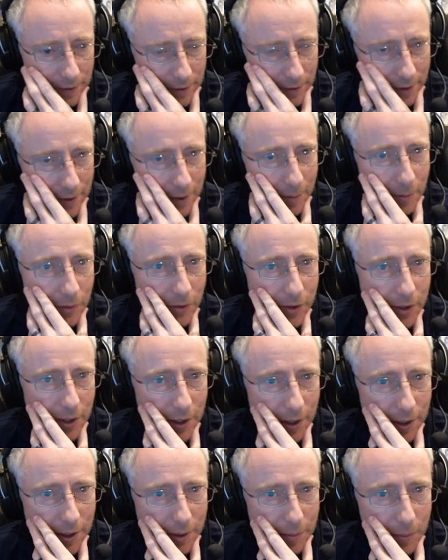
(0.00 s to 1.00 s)
Double
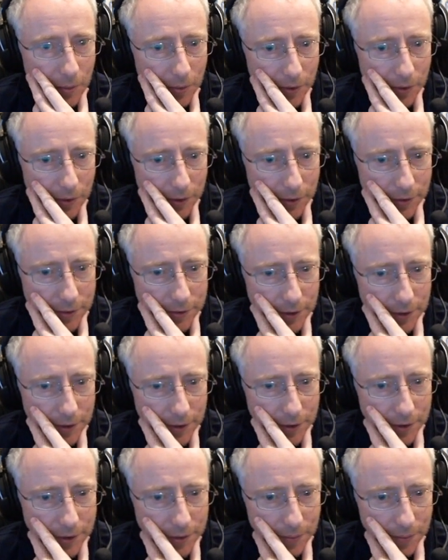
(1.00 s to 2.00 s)
Kymore is
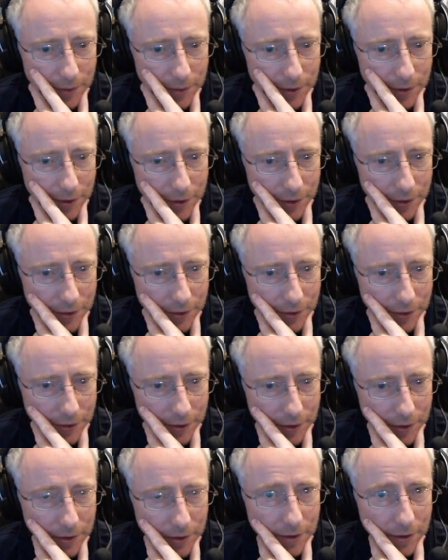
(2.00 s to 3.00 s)
actually really
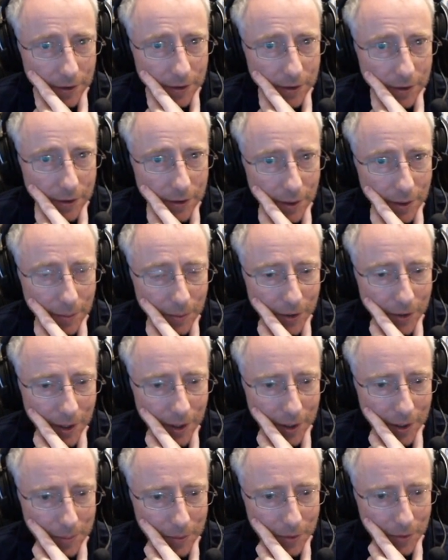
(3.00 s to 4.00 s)
good. Double
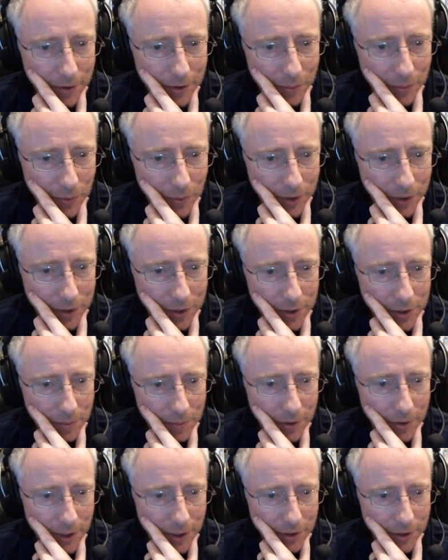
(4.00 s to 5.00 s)
Kymore in one,
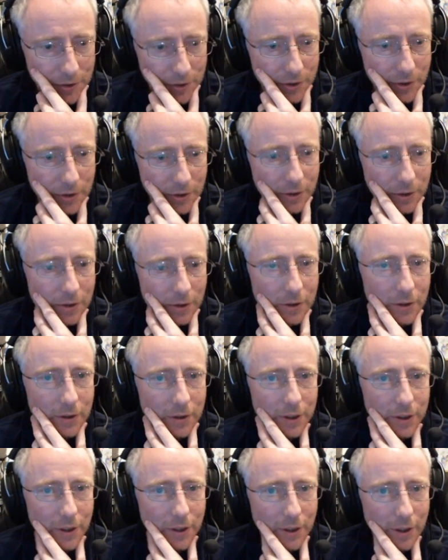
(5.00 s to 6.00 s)
double Nature's Call
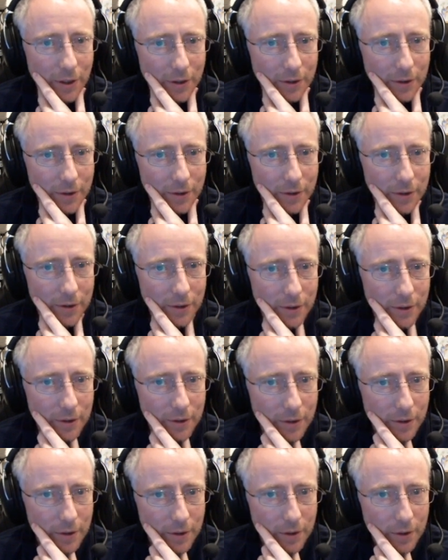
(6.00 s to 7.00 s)
in another.
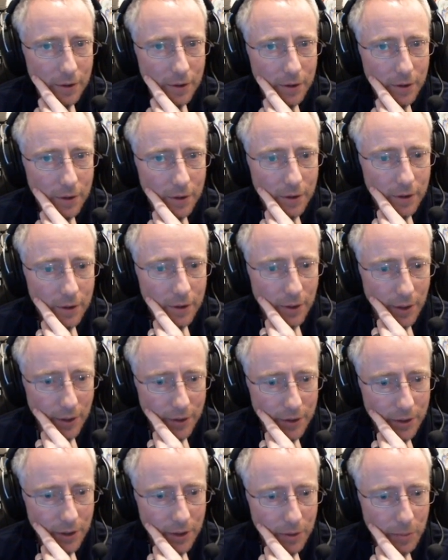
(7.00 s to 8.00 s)

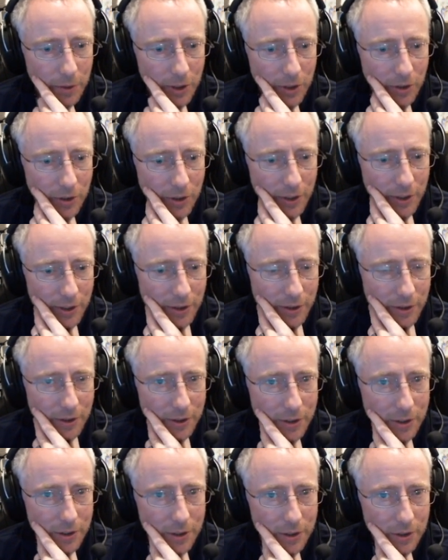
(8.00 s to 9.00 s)
That's going to be good
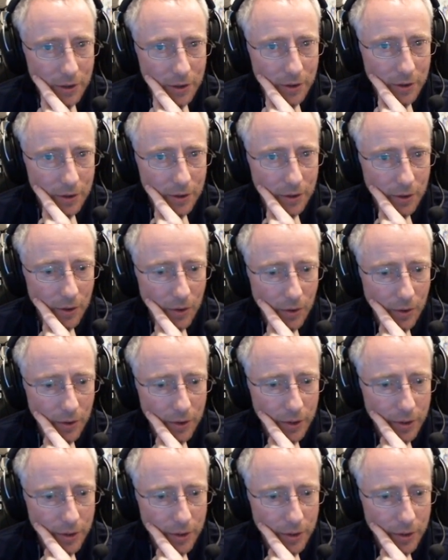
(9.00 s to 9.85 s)
against all the